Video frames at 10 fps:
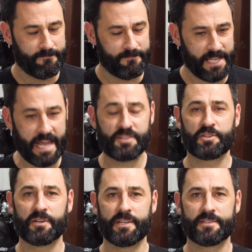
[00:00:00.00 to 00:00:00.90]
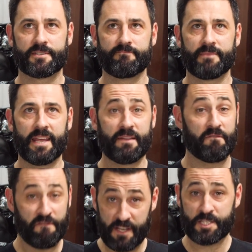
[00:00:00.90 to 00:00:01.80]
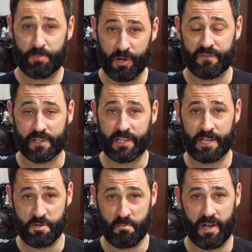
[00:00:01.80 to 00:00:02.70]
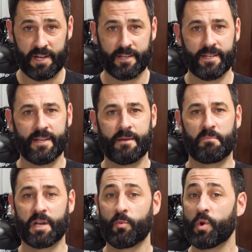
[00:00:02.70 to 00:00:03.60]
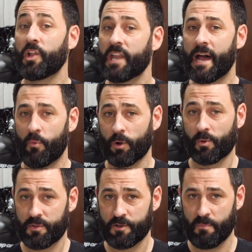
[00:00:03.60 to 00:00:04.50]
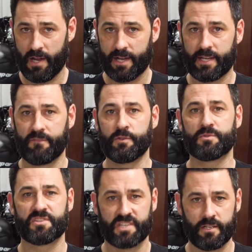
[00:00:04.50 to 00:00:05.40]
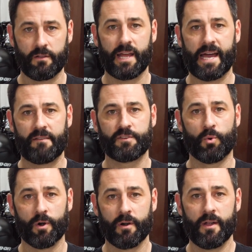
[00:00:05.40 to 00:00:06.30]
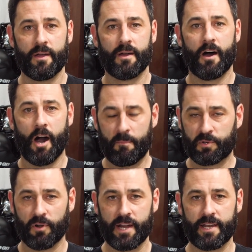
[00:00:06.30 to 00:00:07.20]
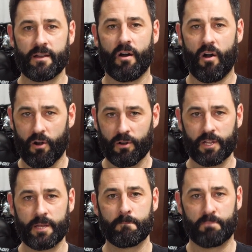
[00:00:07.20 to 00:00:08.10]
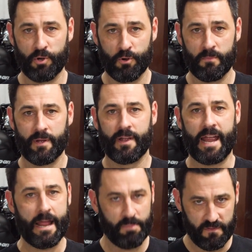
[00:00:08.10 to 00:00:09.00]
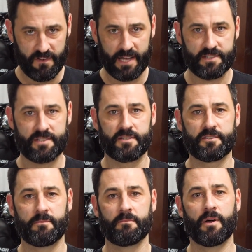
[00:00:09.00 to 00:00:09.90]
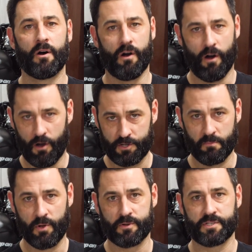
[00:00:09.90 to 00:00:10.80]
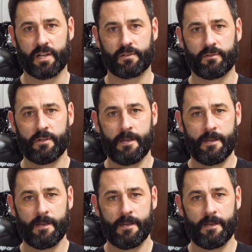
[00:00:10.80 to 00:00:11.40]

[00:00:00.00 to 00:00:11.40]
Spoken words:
The answer is it fits perfectly in your bike, but it will not work with your bike if you still have your upgraded Harley boom amplified system on your motorcycle.